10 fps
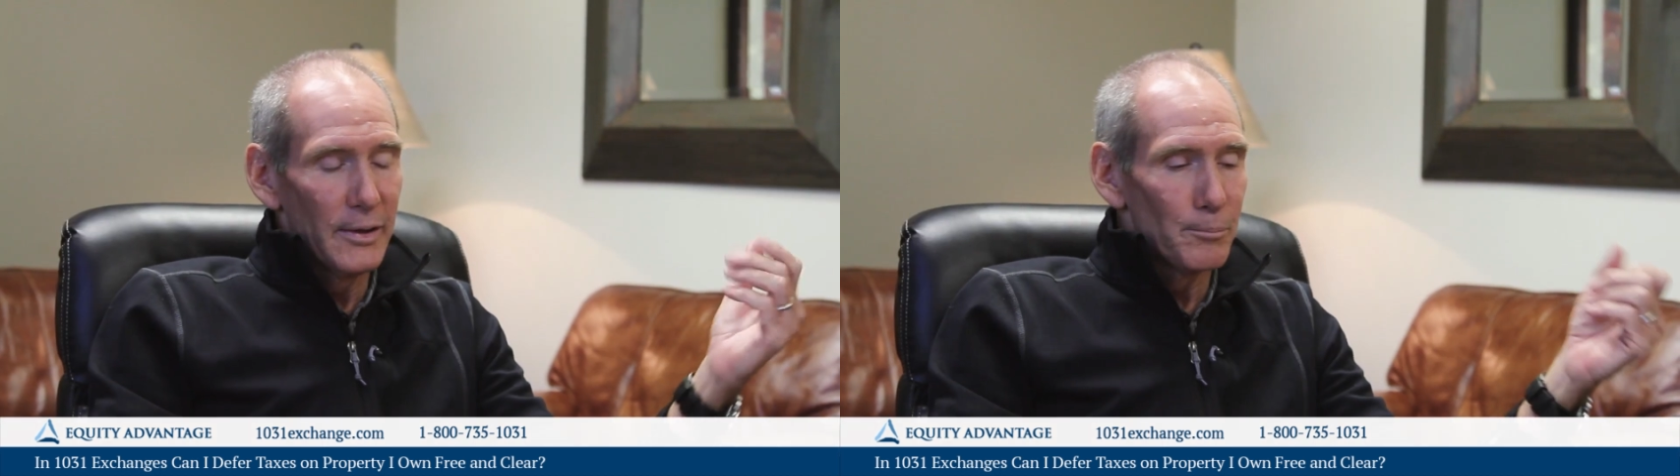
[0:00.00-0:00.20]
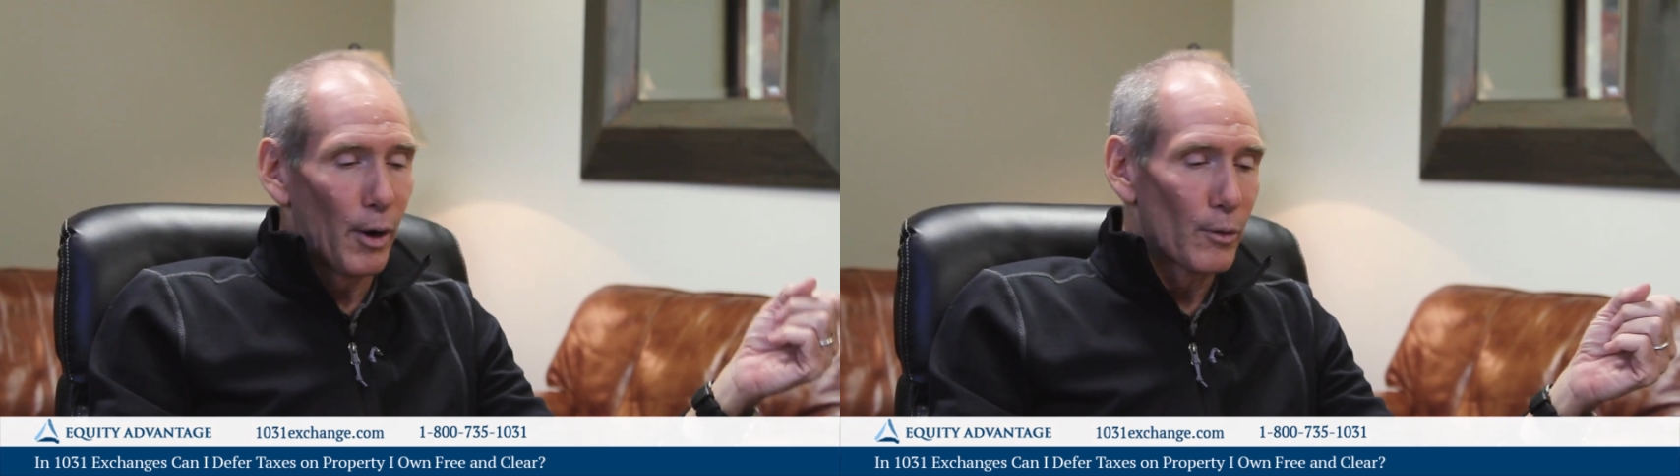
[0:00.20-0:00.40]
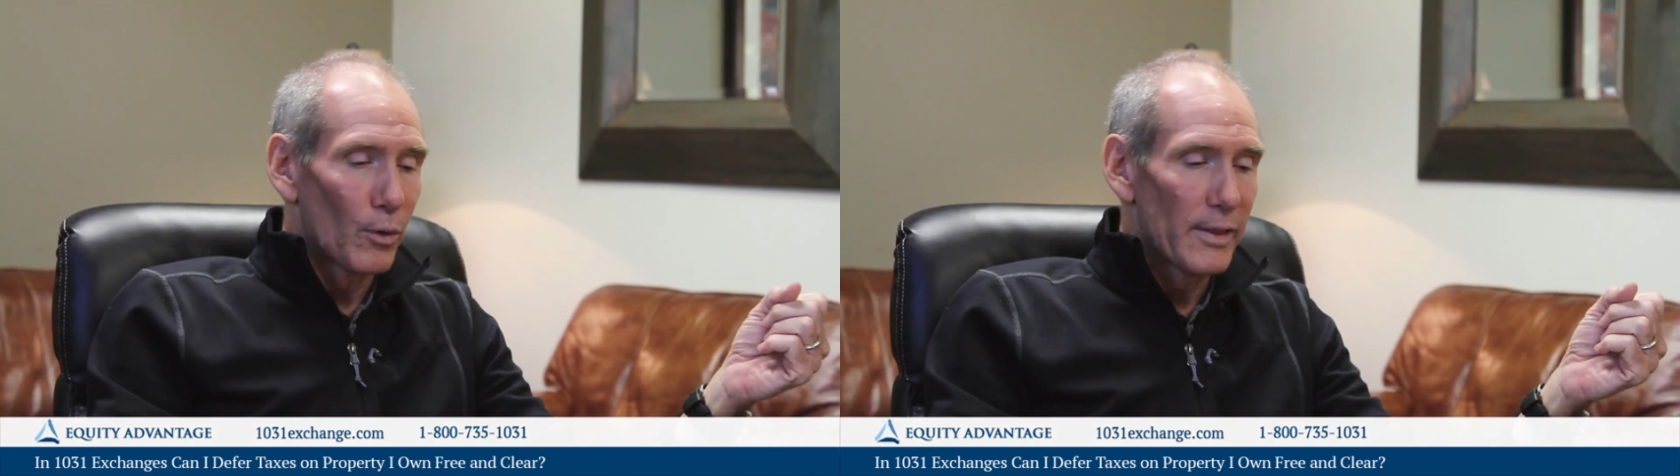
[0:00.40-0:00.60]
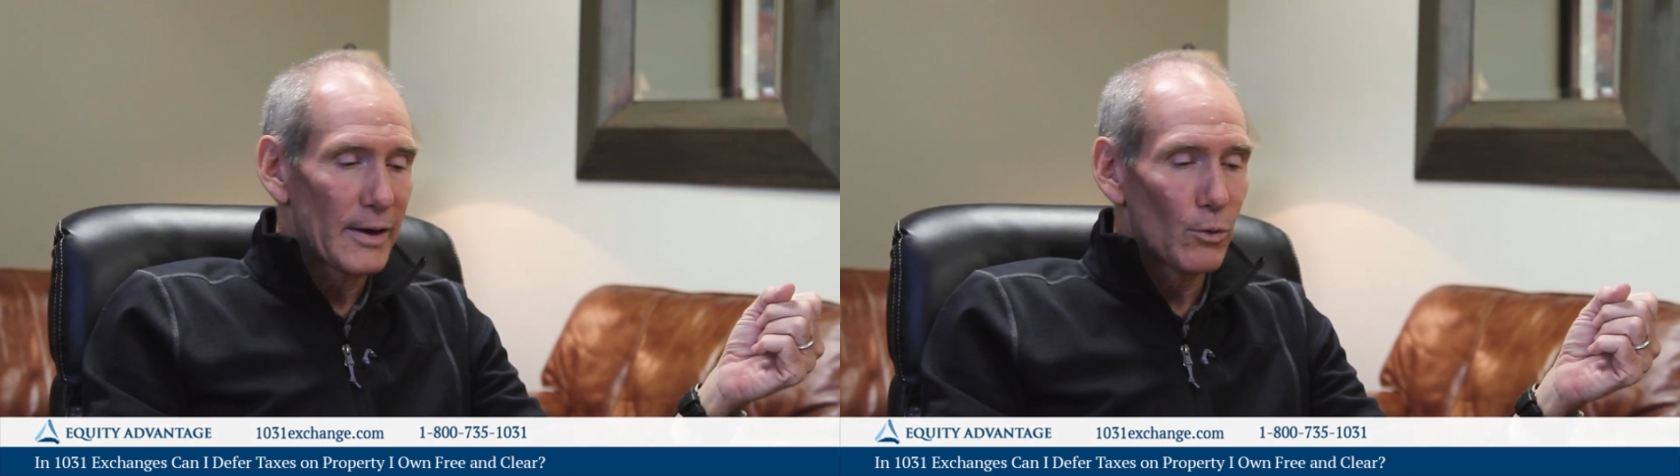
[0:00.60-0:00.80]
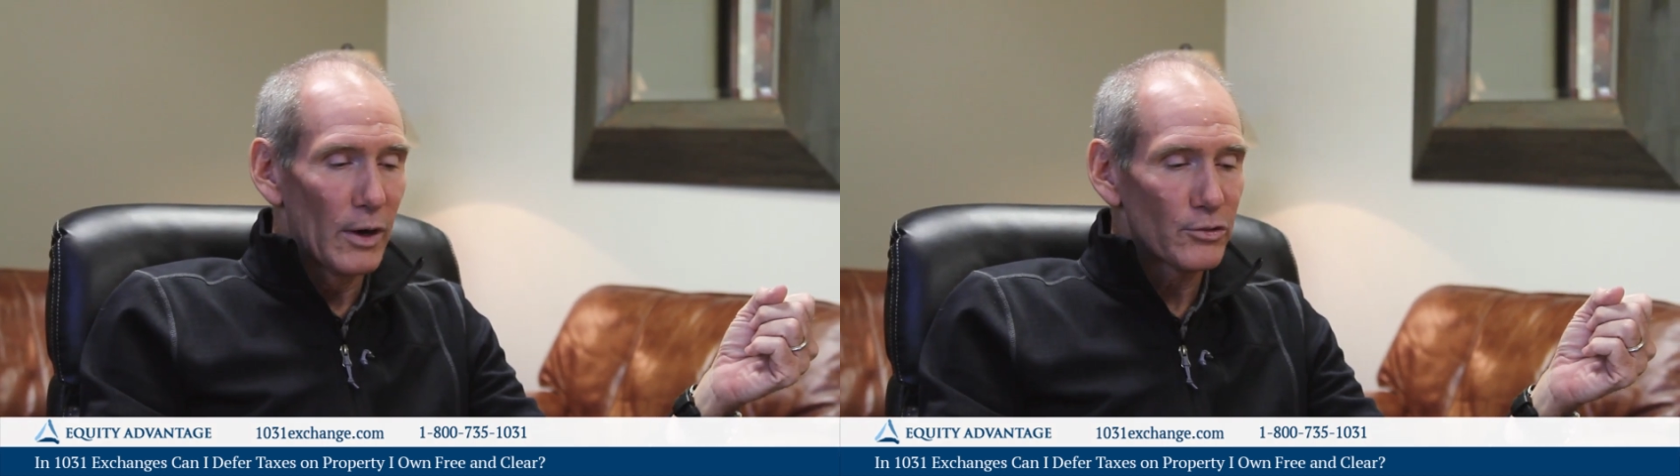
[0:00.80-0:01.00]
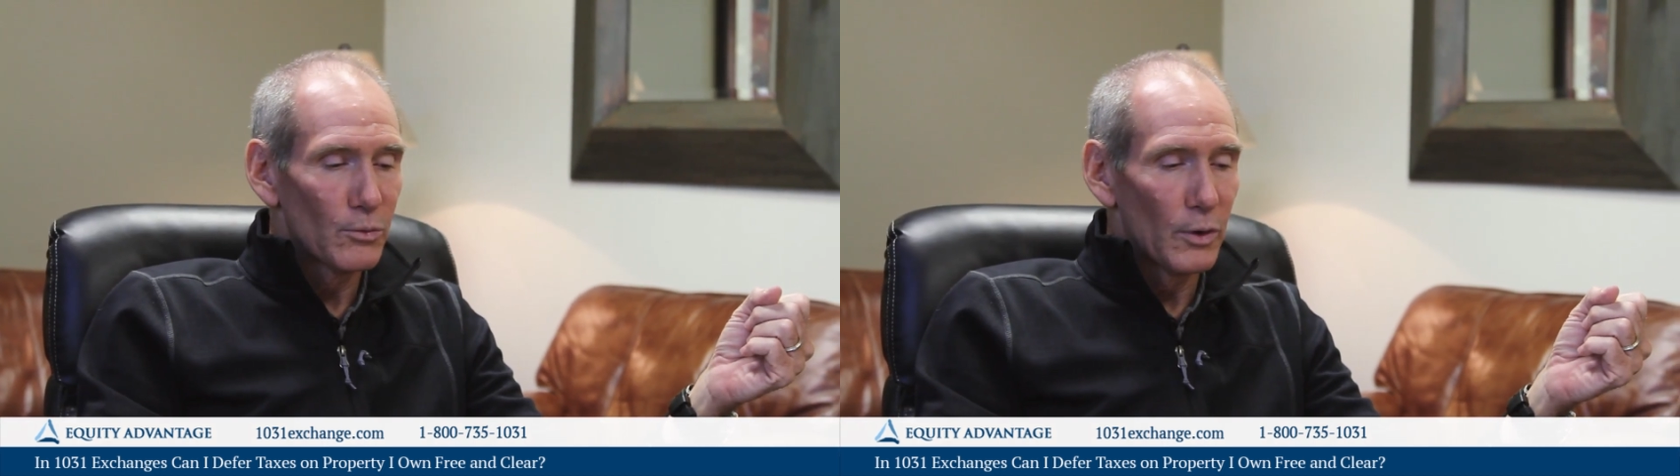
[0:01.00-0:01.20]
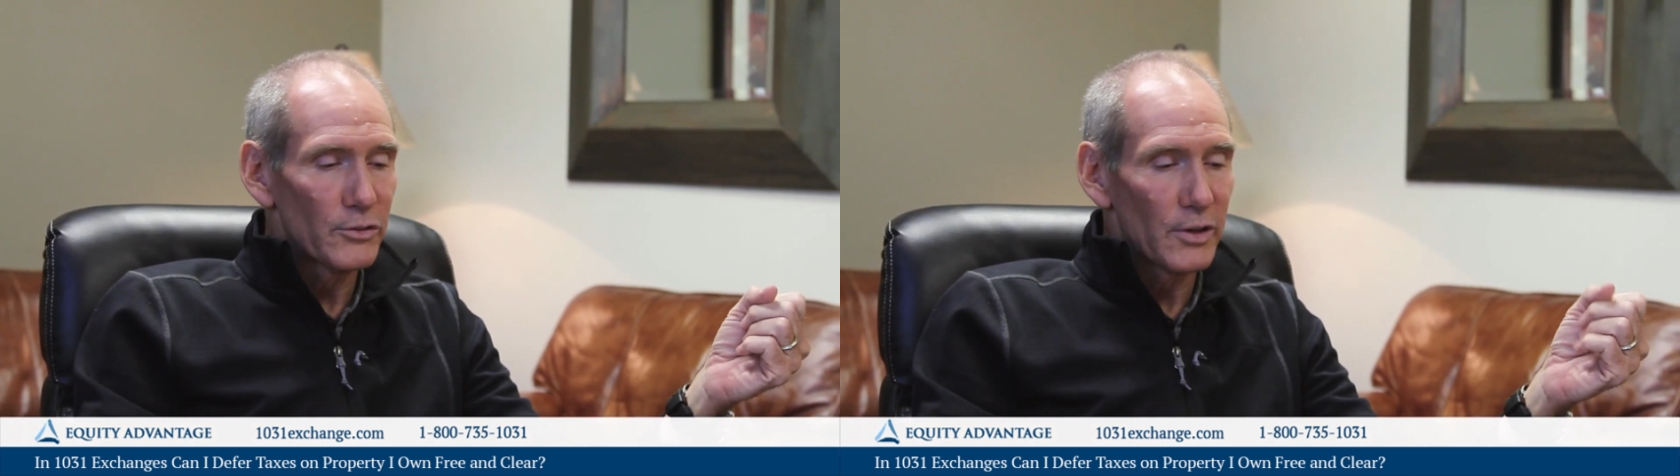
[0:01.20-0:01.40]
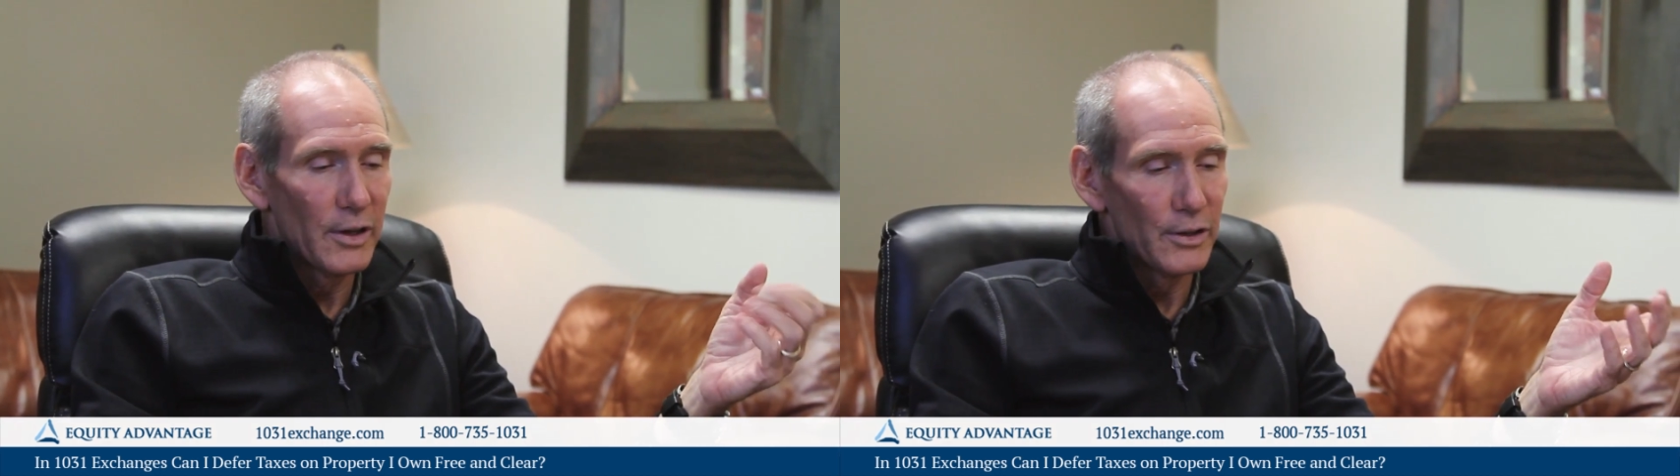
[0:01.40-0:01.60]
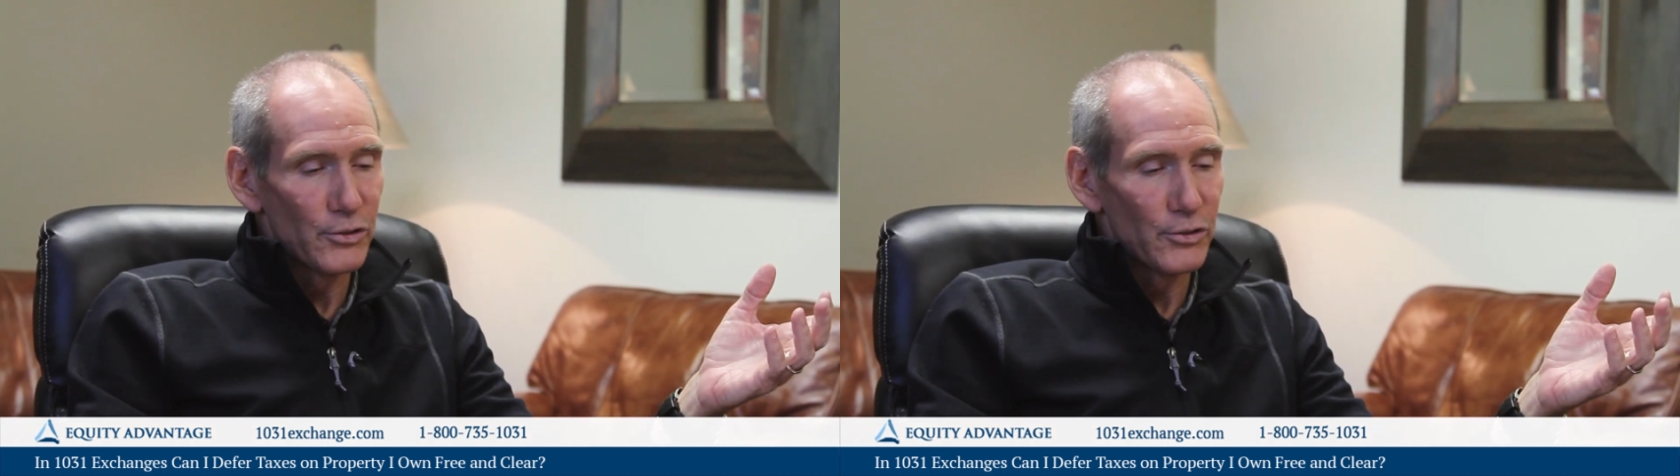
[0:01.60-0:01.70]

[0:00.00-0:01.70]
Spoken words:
part one of that question, once again,